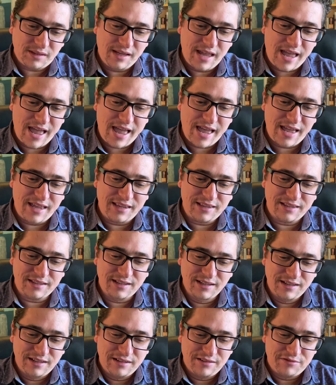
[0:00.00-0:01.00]
And
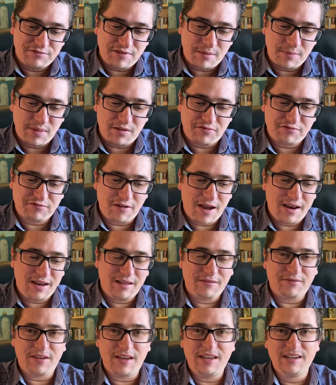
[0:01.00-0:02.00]
from the front
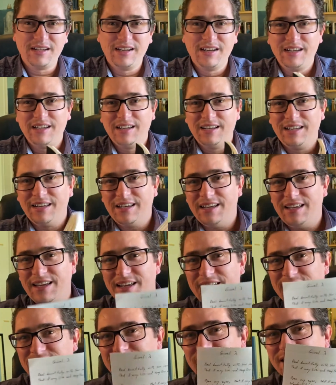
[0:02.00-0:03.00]
of it
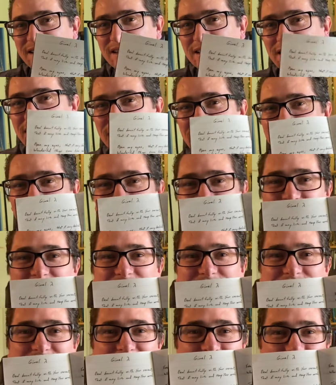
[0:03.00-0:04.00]
is
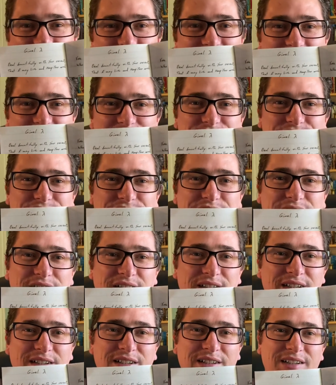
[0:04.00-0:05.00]
the English
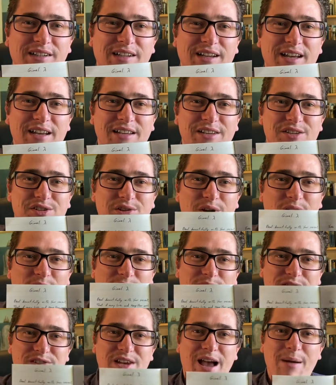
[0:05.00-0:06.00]
and
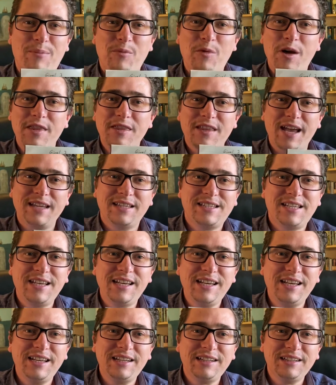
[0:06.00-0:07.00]
so Psalm
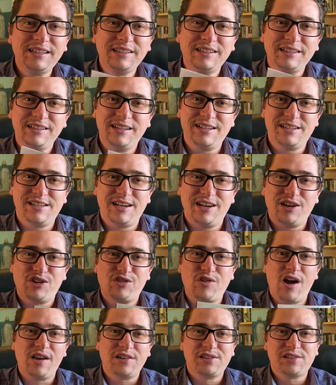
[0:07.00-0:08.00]
119 is an
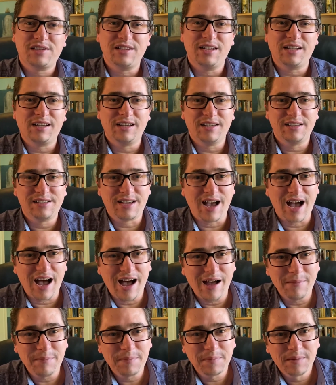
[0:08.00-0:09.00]
acrostic
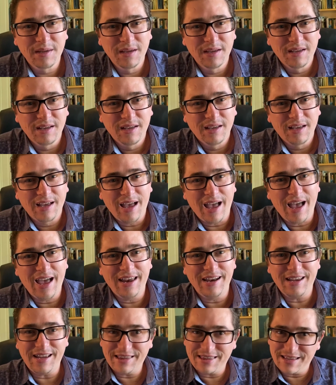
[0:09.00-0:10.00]
psalm.
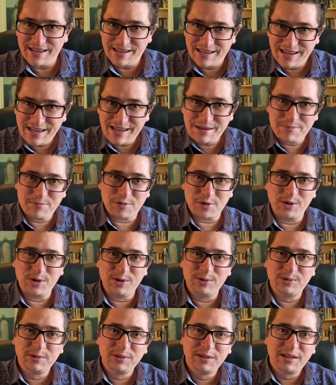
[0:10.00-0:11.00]
And in the
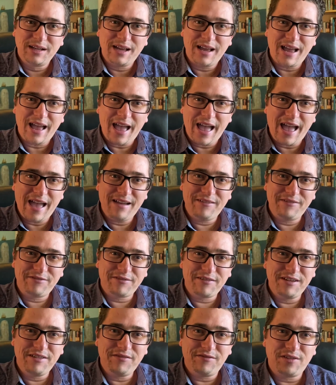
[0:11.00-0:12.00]
Hebrew,
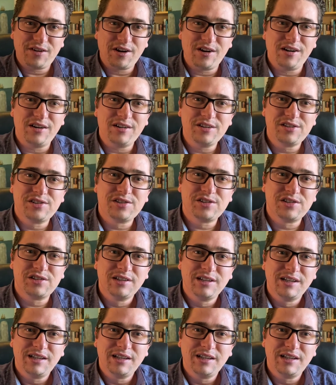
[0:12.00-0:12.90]
every verse